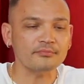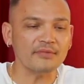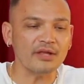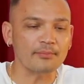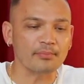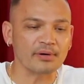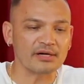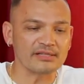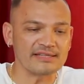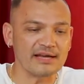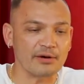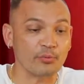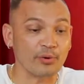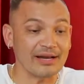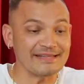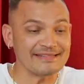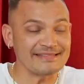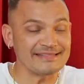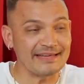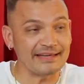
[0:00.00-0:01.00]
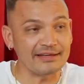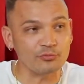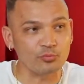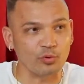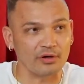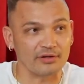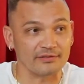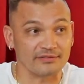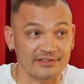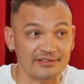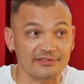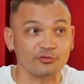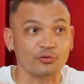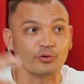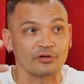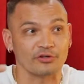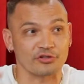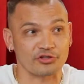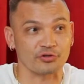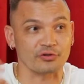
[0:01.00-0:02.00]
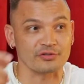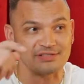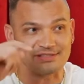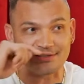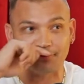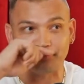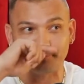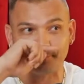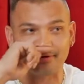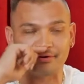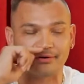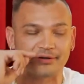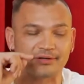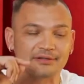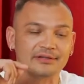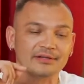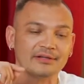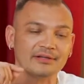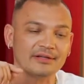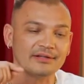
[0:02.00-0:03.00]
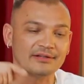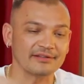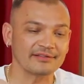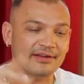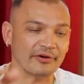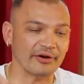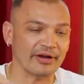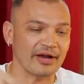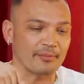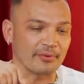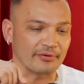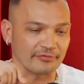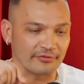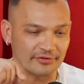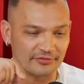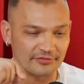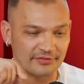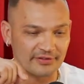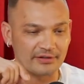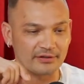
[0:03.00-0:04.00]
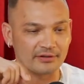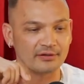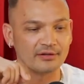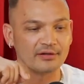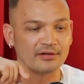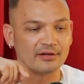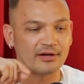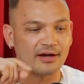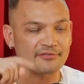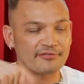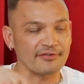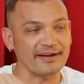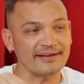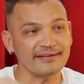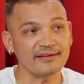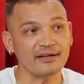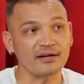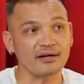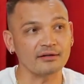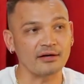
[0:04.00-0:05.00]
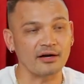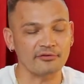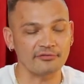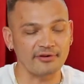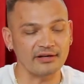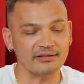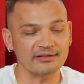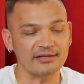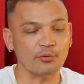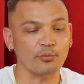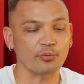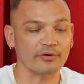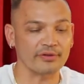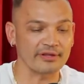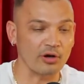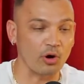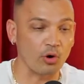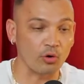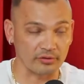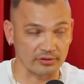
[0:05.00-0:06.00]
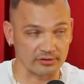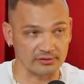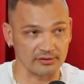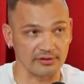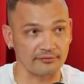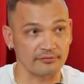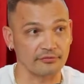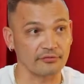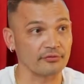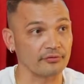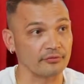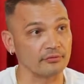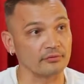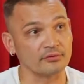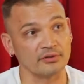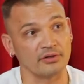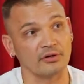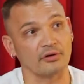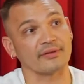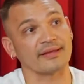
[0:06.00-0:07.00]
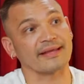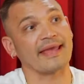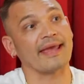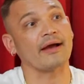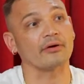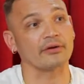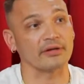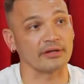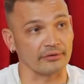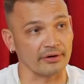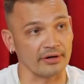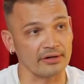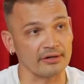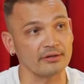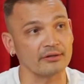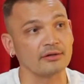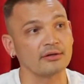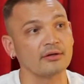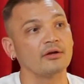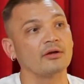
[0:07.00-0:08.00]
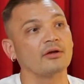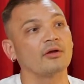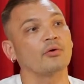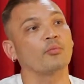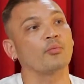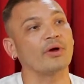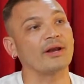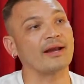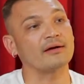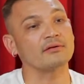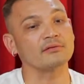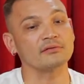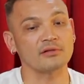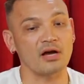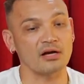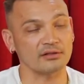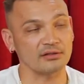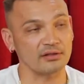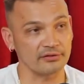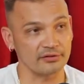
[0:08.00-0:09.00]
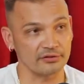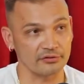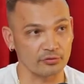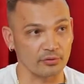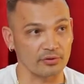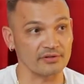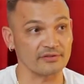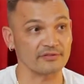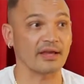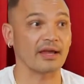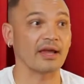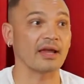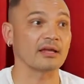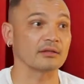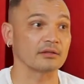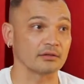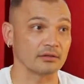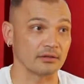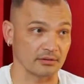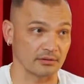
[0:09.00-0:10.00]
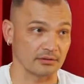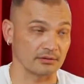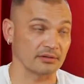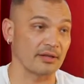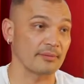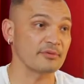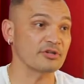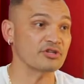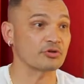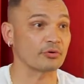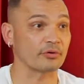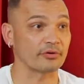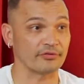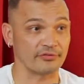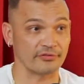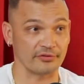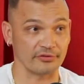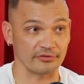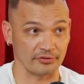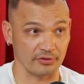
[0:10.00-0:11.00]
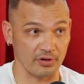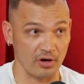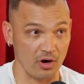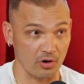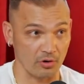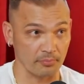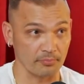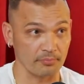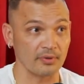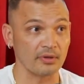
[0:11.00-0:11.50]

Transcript: But what I did was, this during the short sale period, that's how I got my first deal. I found out where the owner lived through, you know, the county, right? Went out and knocked on their door and said, hey, look, let me short sell your home.